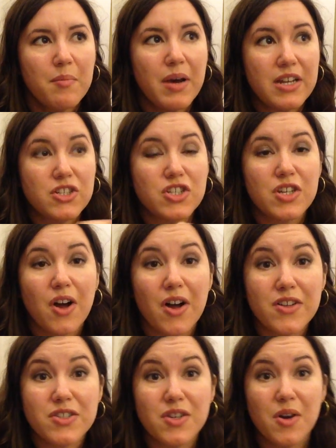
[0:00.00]
but she
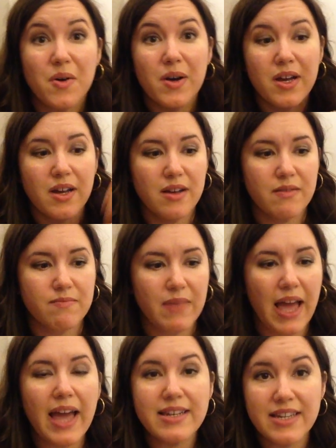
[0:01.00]
also
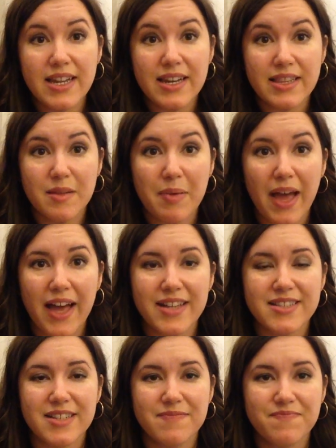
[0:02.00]
had knit in the
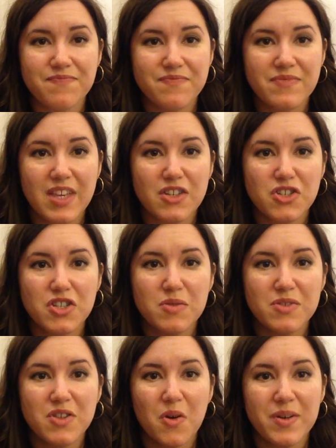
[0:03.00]
past, and she
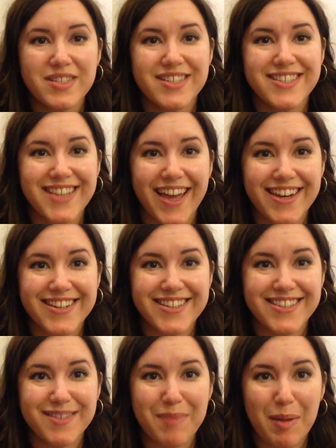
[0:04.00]
was always excited to
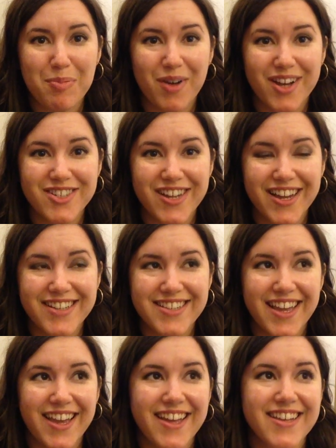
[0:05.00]
see my projects
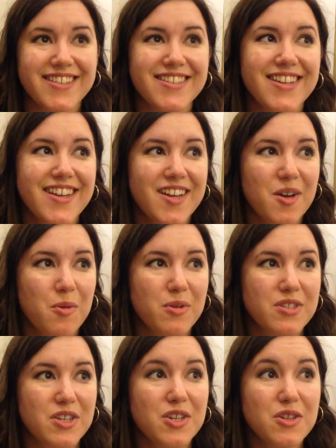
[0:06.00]
and
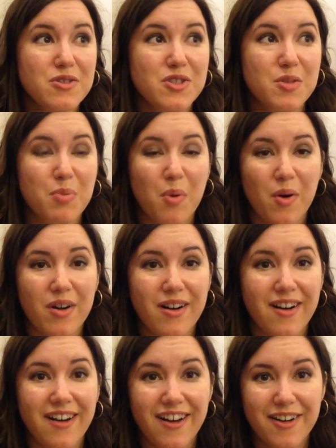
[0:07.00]
was a huge
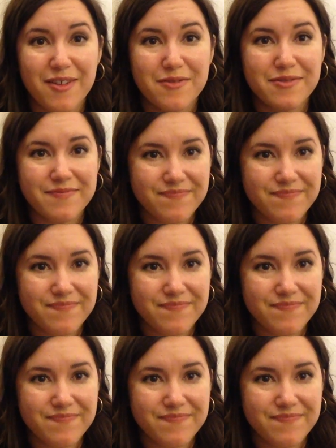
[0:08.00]
supporter of